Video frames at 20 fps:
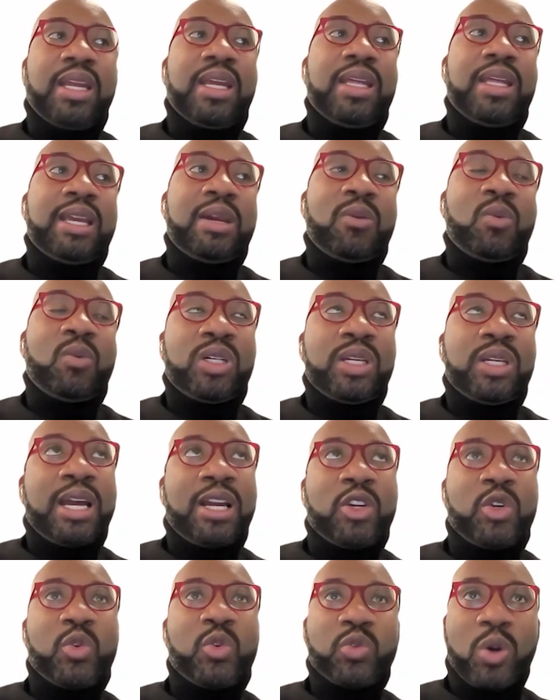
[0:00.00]
and that we're
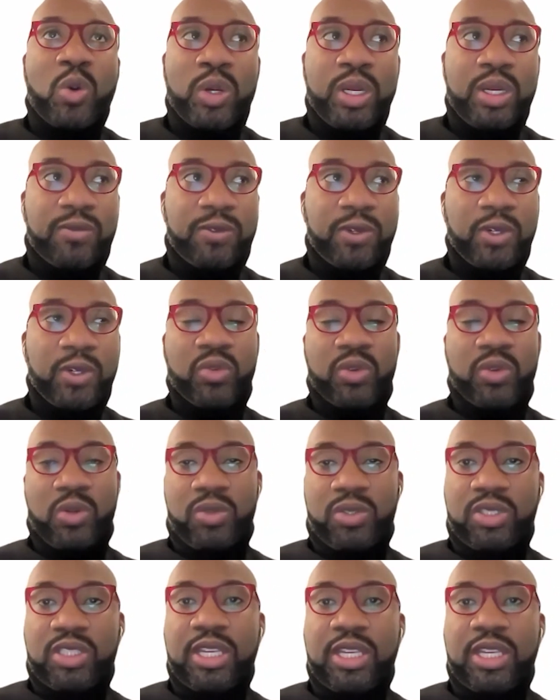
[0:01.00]
not growing for growth's